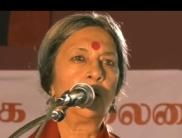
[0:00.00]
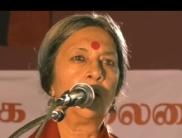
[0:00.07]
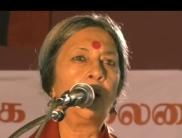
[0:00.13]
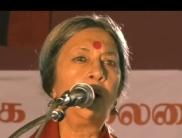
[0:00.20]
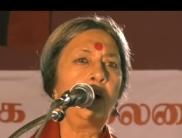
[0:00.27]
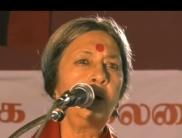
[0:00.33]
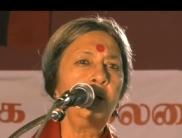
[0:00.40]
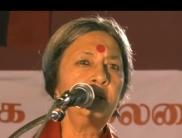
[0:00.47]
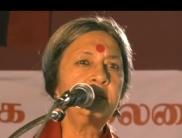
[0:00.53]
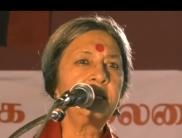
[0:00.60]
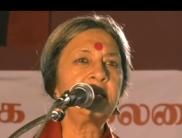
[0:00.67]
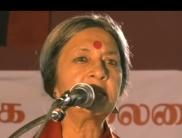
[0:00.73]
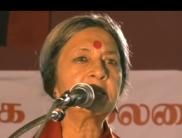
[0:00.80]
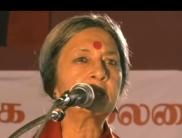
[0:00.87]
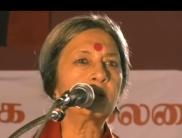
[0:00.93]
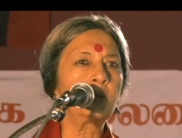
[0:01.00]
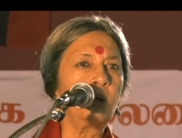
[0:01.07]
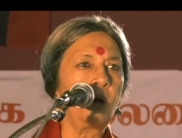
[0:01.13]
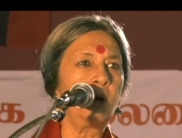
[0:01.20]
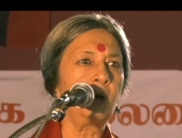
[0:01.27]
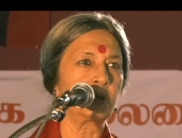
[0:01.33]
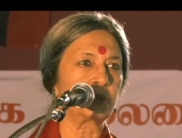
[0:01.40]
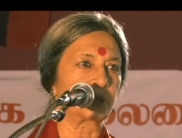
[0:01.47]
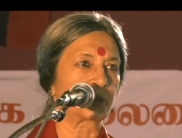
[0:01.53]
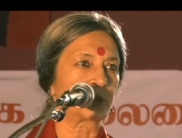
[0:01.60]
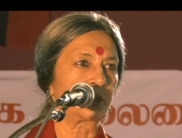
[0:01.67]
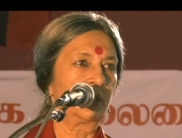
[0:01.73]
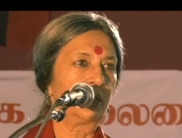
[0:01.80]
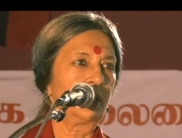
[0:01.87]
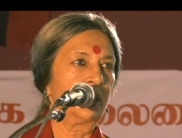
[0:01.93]
all these
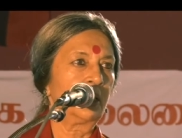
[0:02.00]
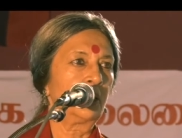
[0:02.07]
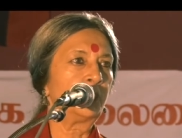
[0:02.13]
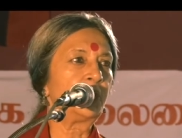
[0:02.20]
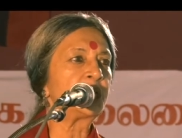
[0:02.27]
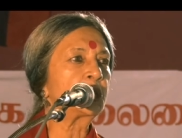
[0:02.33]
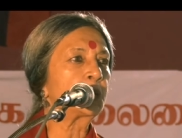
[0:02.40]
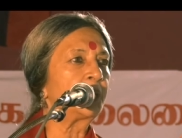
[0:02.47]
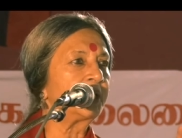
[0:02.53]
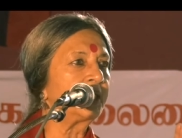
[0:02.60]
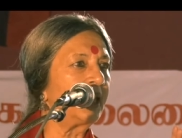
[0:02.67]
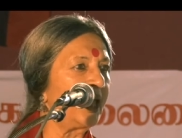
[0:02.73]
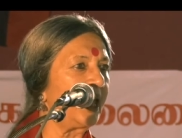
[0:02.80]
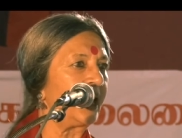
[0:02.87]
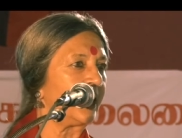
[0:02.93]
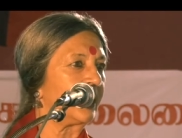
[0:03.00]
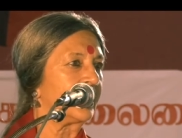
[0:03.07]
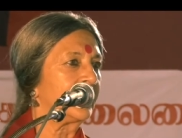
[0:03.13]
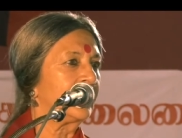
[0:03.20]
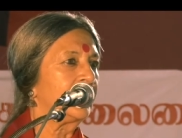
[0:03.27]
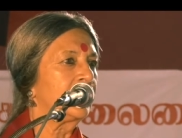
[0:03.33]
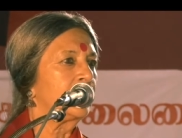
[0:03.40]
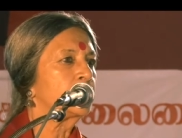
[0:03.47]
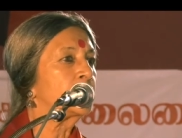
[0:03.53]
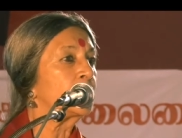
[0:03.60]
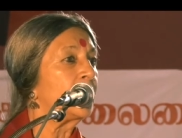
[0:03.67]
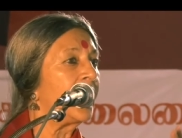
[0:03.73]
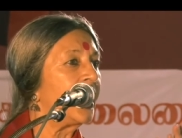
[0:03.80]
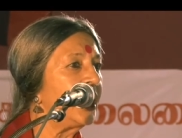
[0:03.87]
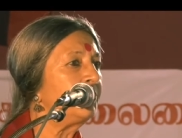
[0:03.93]
laws which were there
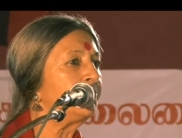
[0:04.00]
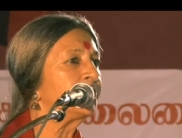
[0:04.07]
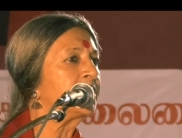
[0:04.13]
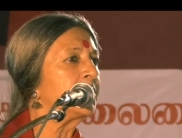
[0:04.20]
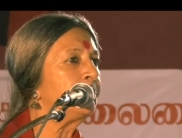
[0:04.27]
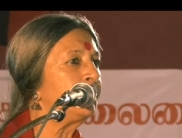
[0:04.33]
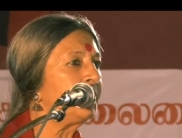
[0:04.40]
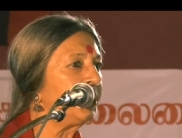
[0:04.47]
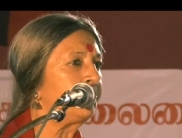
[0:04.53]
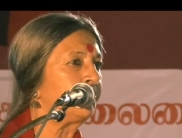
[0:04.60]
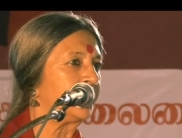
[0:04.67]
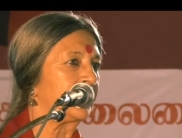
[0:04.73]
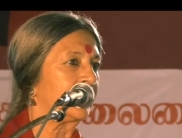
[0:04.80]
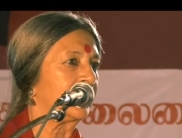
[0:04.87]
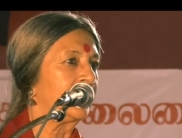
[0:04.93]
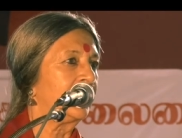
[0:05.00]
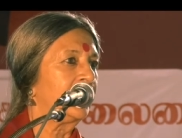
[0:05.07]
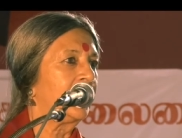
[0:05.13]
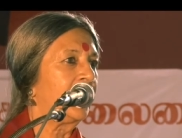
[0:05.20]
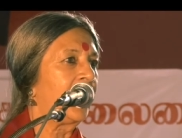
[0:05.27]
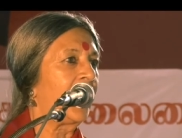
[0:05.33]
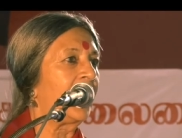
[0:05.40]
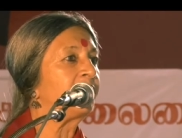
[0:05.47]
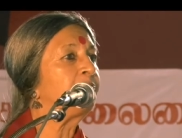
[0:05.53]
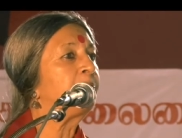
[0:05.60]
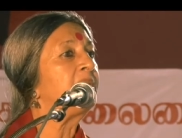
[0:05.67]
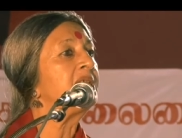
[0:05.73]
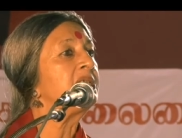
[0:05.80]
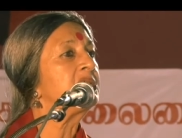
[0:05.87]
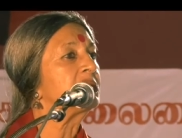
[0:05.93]
to help the people have
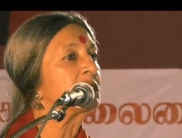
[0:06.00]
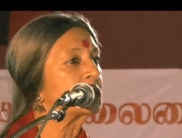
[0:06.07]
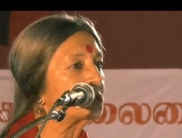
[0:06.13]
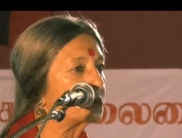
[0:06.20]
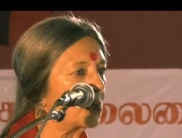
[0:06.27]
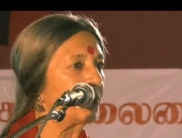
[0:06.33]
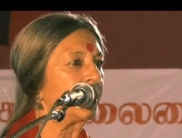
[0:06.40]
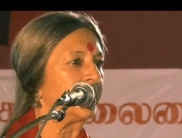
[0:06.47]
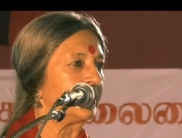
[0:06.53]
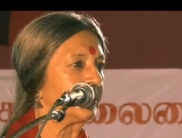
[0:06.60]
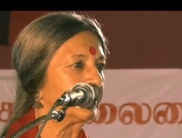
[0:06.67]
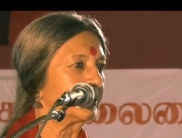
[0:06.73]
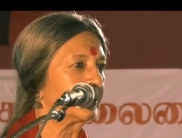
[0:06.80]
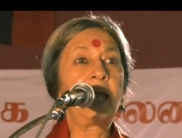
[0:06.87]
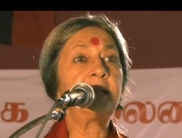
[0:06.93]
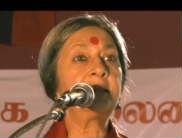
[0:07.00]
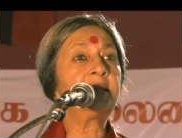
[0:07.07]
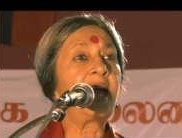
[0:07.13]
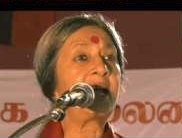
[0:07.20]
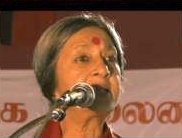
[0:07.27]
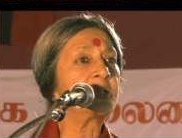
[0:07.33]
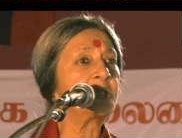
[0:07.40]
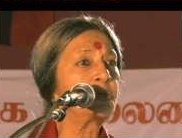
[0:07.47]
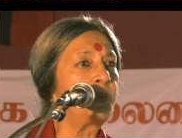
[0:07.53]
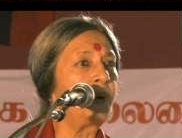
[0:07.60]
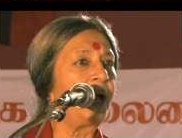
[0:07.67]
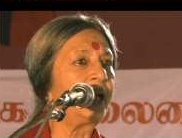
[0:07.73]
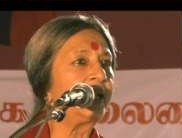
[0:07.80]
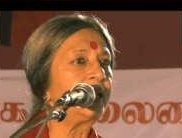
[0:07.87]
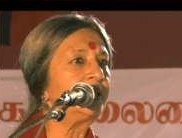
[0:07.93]
been destroyed. And that is
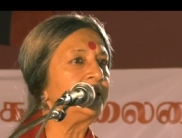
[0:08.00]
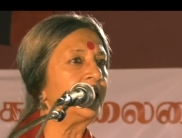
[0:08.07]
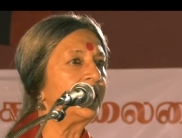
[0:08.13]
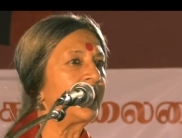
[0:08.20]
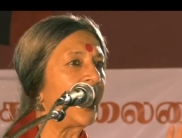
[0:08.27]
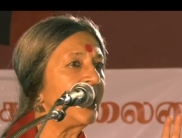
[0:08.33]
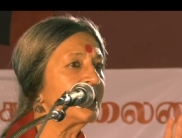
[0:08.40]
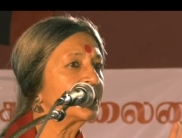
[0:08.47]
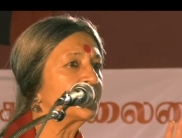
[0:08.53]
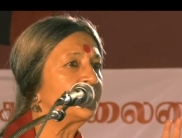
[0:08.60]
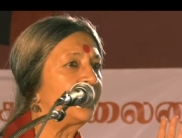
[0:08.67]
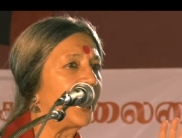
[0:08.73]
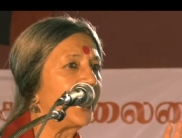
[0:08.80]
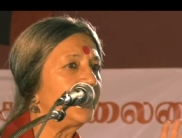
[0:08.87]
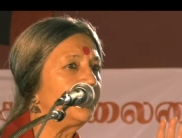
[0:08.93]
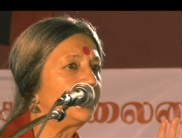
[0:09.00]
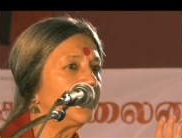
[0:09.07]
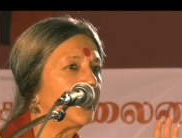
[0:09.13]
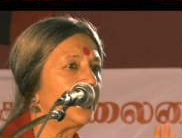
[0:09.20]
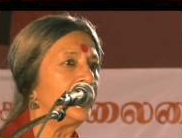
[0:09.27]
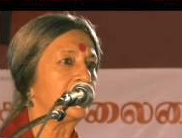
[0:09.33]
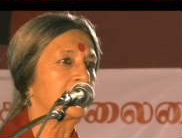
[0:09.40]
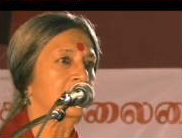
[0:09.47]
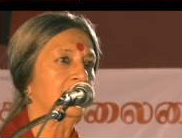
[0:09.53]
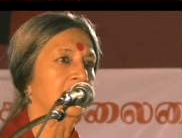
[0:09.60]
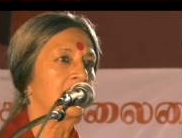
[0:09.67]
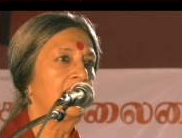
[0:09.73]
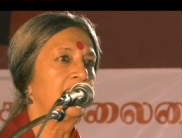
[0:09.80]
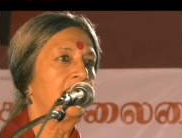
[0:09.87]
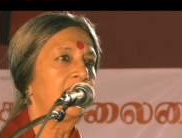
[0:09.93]
why in the last five
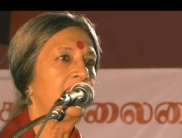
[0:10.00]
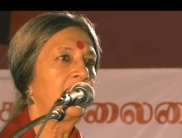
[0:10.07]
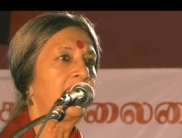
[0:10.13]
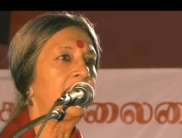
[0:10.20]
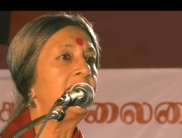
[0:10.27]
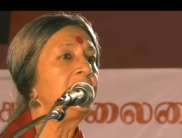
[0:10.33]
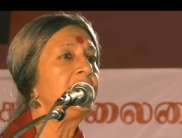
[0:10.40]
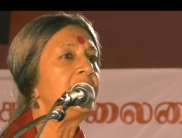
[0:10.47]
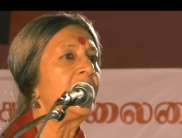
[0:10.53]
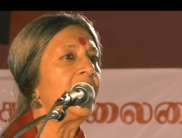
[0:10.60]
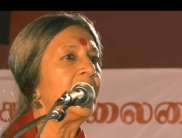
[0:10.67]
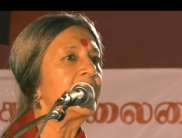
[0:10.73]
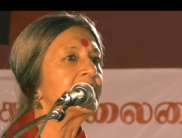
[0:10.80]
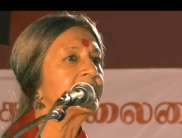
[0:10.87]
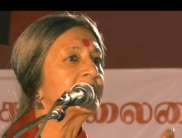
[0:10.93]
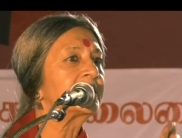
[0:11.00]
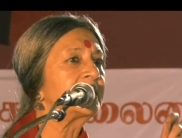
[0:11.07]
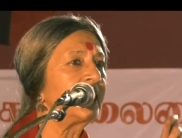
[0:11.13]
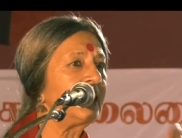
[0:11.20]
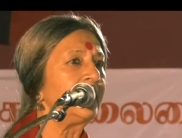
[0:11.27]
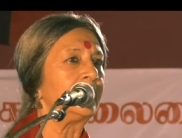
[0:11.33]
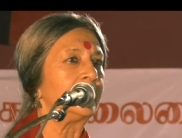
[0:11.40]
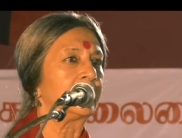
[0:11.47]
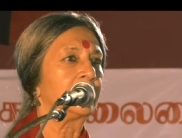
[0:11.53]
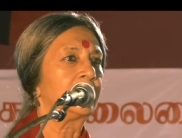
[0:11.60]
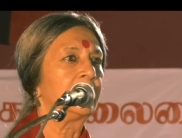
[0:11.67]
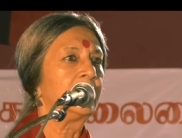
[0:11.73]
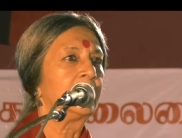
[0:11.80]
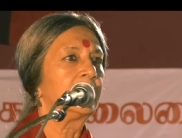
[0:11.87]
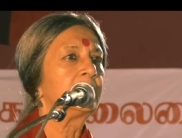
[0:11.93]
years, India has seen
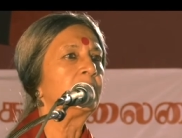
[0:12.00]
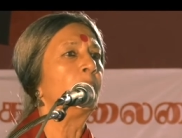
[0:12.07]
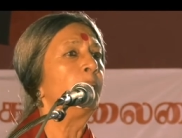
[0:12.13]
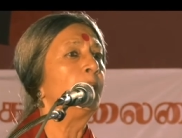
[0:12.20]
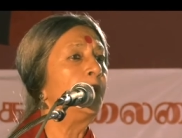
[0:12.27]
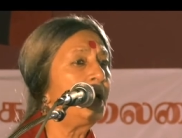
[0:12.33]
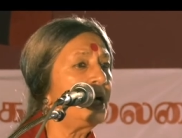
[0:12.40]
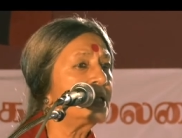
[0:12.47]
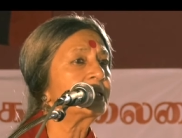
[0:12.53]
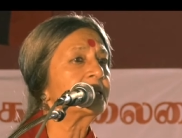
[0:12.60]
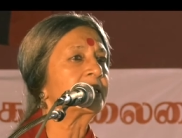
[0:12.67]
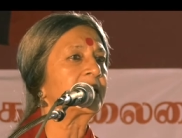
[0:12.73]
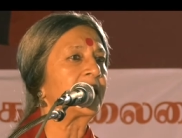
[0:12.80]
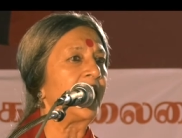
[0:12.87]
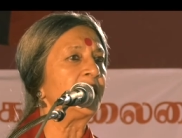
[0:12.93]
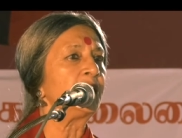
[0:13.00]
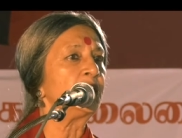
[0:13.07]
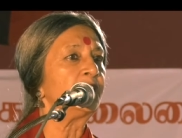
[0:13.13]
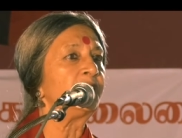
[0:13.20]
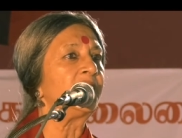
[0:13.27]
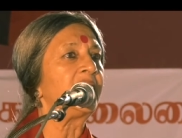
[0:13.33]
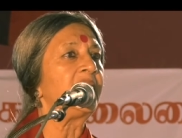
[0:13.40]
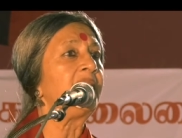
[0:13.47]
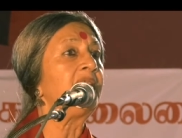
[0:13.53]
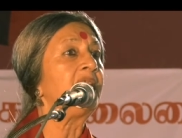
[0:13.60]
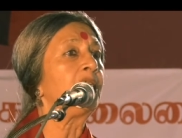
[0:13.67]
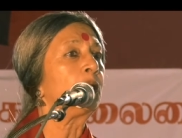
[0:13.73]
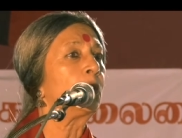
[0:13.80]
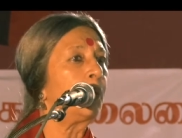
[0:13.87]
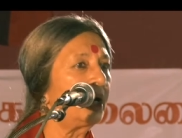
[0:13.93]
the worst kind of
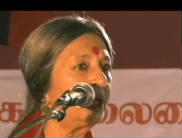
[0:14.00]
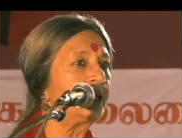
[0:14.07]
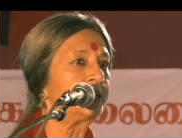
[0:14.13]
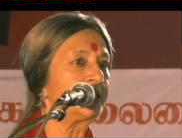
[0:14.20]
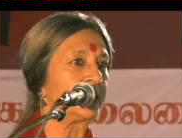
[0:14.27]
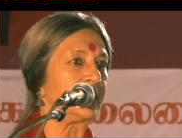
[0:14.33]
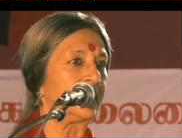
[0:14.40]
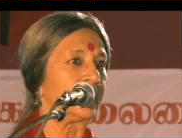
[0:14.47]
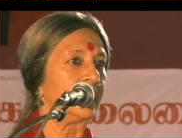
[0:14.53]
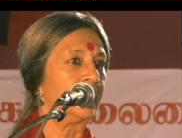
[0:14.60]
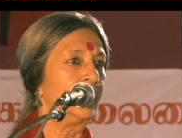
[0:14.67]
inequality.